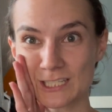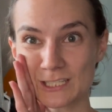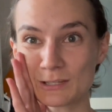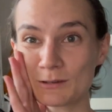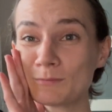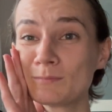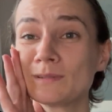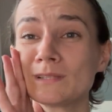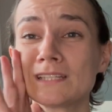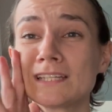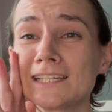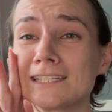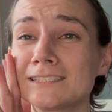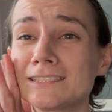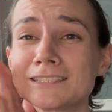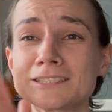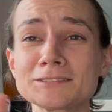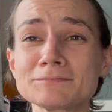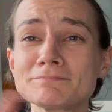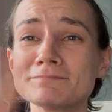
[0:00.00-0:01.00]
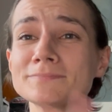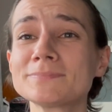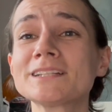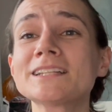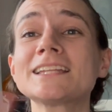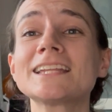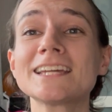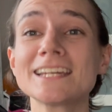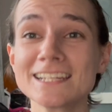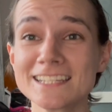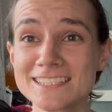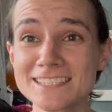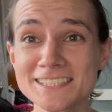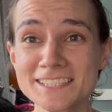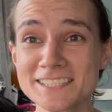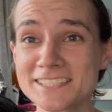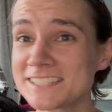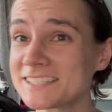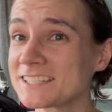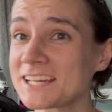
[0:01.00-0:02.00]
So please
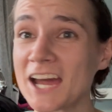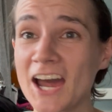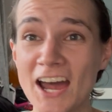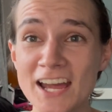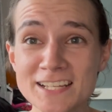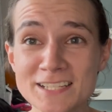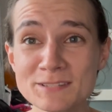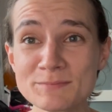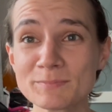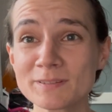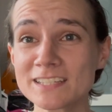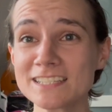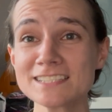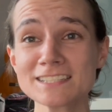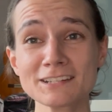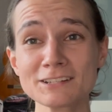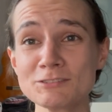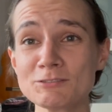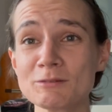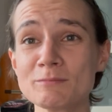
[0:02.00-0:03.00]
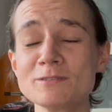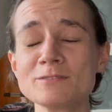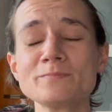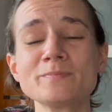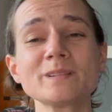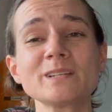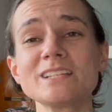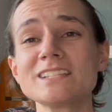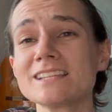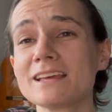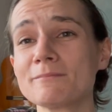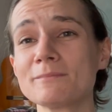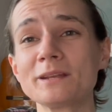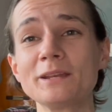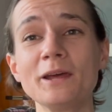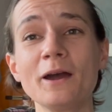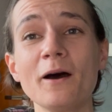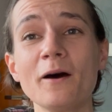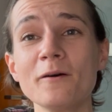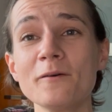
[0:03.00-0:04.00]
discuss, please contribute, please let me
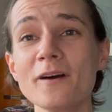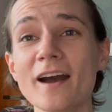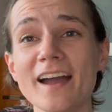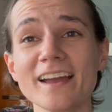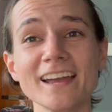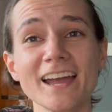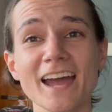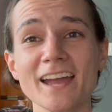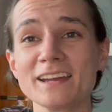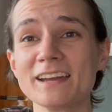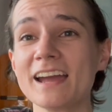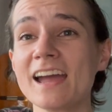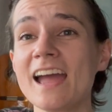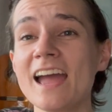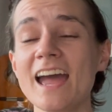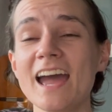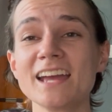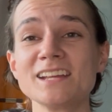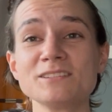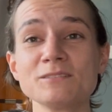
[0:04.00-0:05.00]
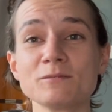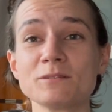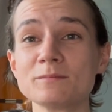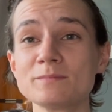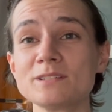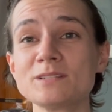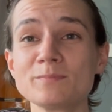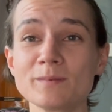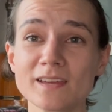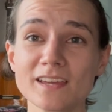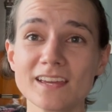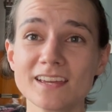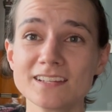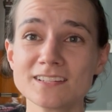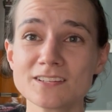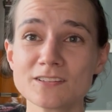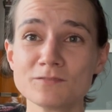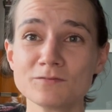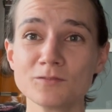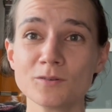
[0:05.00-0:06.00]
know. I don't want to be speaking into
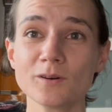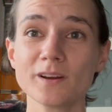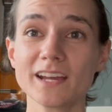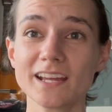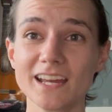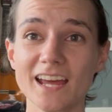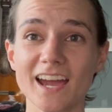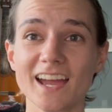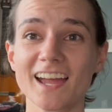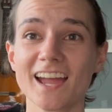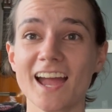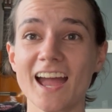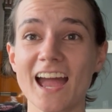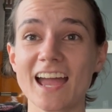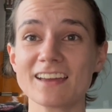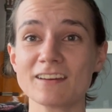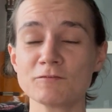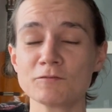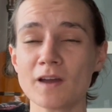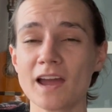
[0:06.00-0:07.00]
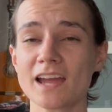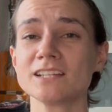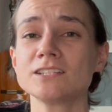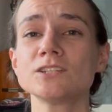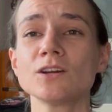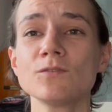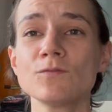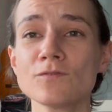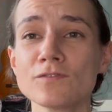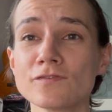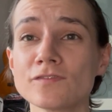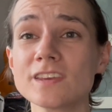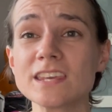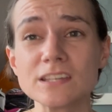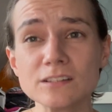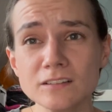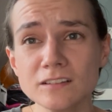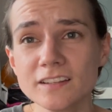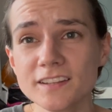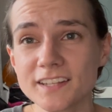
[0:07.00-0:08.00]
the void. I don't
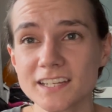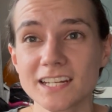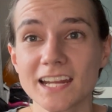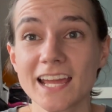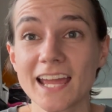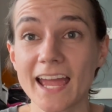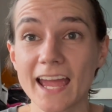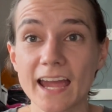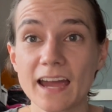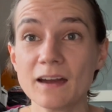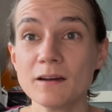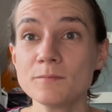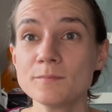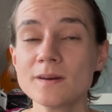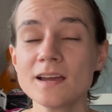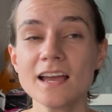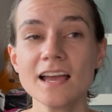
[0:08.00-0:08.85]
feel that I am.